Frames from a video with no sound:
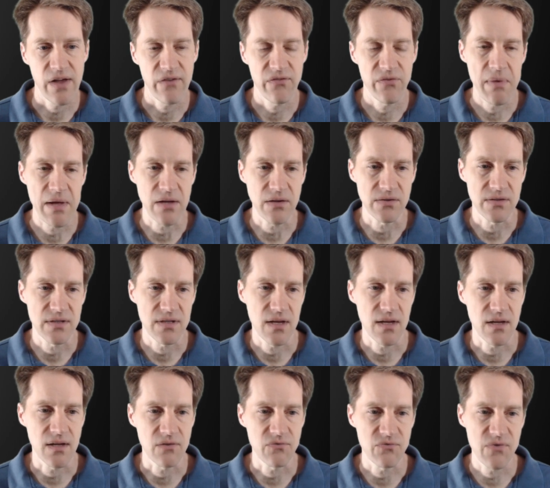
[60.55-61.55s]
about
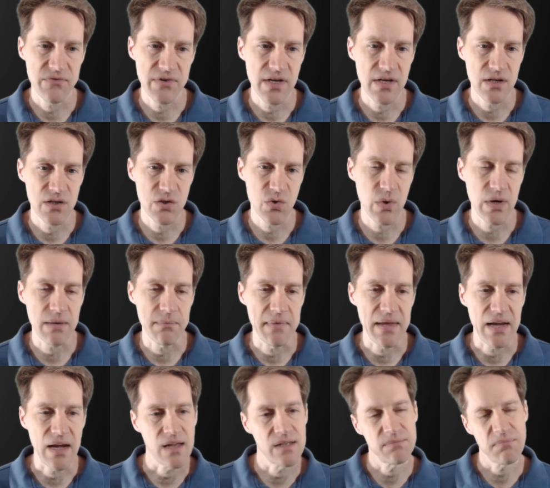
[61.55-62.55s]
15 to 20
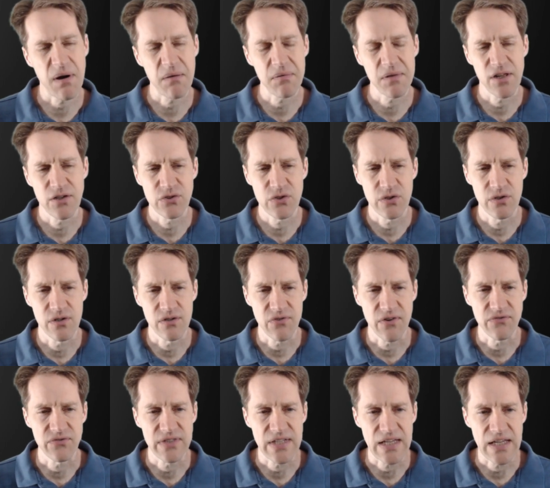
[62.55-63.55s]
minutes, probably closer to
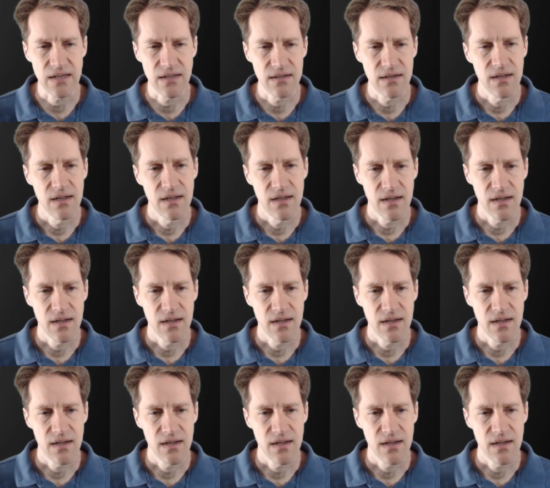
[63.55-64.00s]
15.